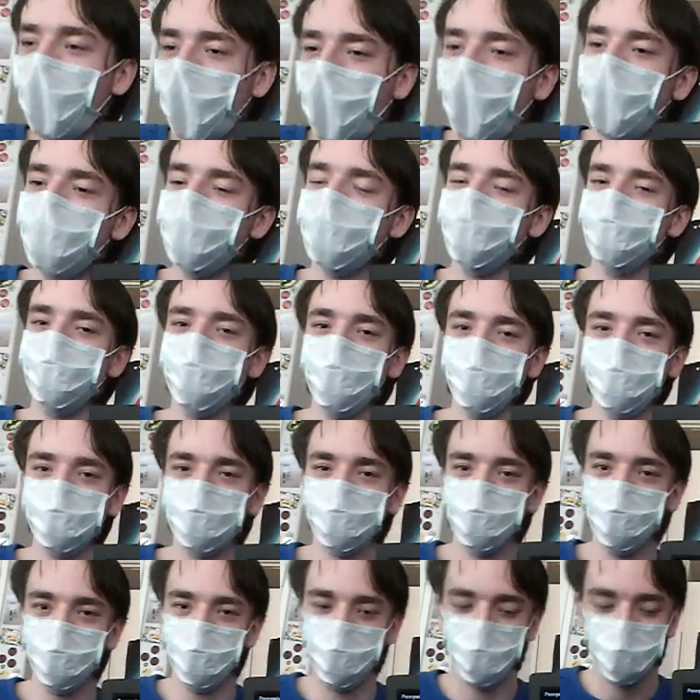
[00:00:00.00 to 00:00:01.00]
and
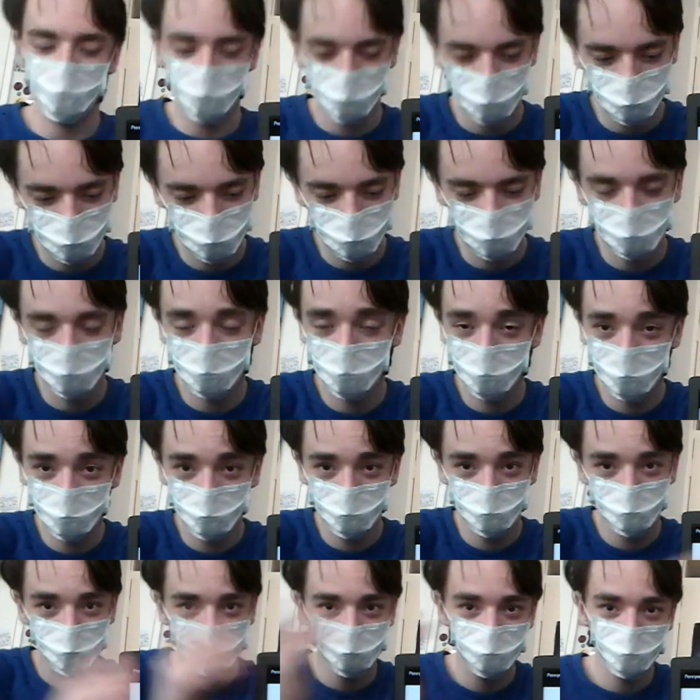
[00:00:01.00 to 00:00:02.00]
obesity.
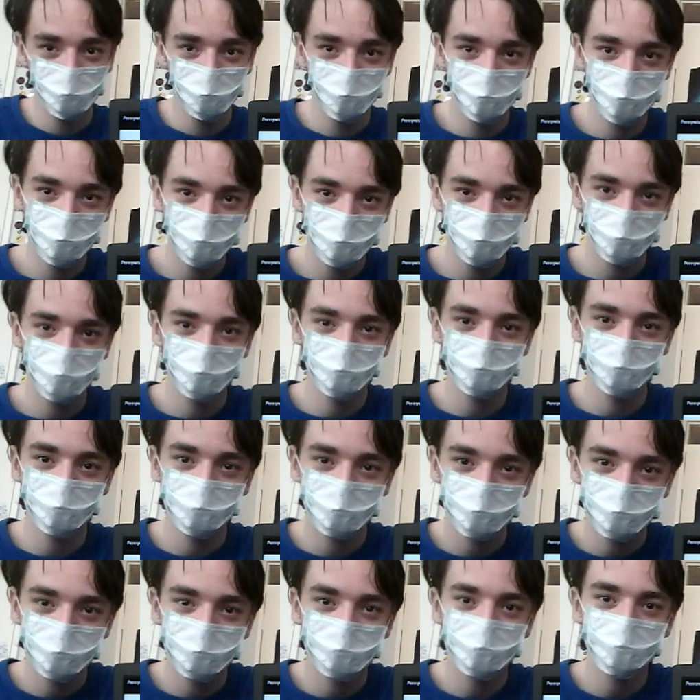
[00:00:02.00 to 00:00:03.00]
That
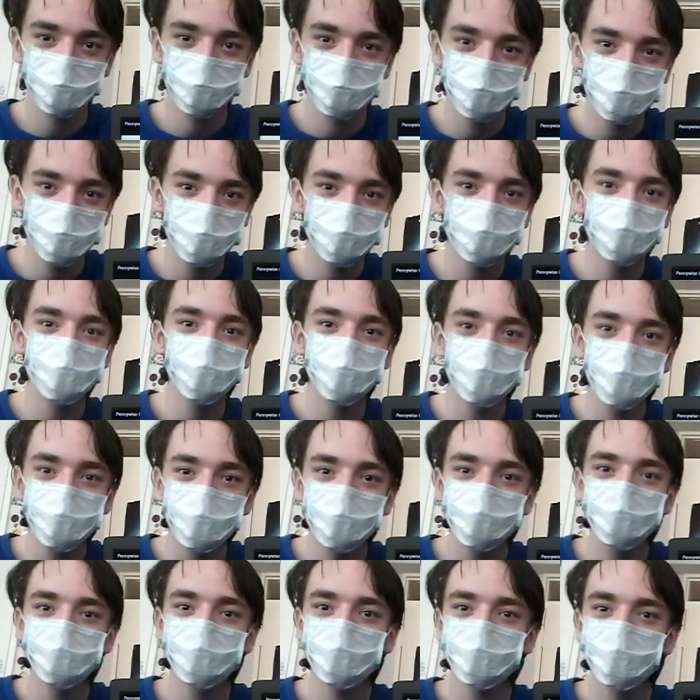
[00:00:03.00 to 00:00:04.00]
distribute diabetes
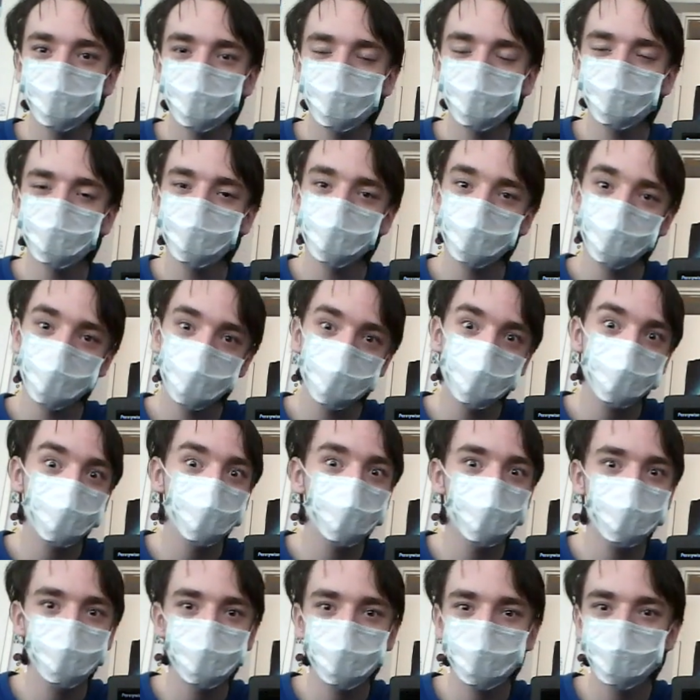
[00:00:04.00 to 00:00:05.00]
across the hemisphere. That
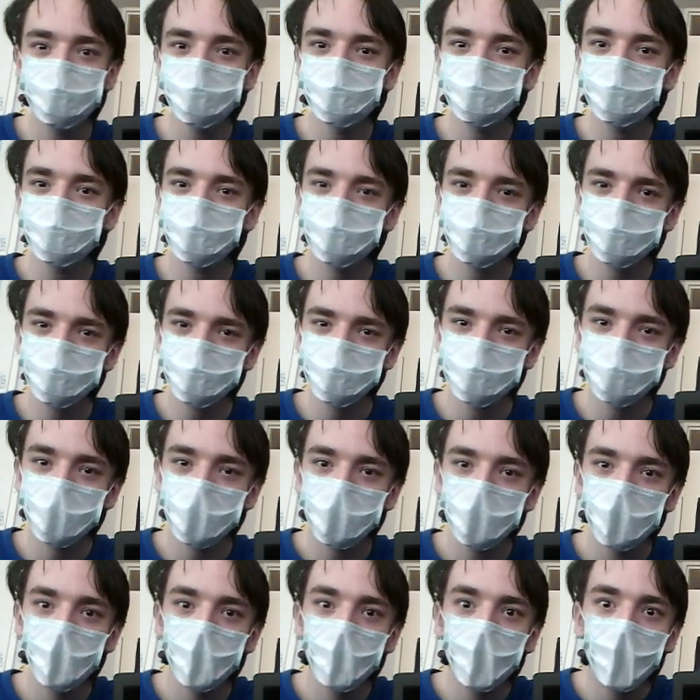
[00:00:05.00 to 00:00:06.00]
gold is kind of weird. Kill him
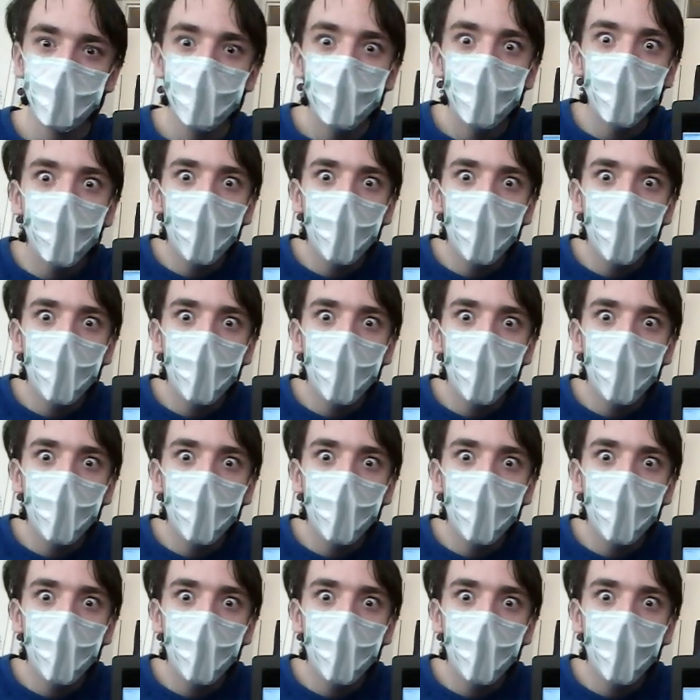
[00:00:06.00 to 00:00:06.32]
with happy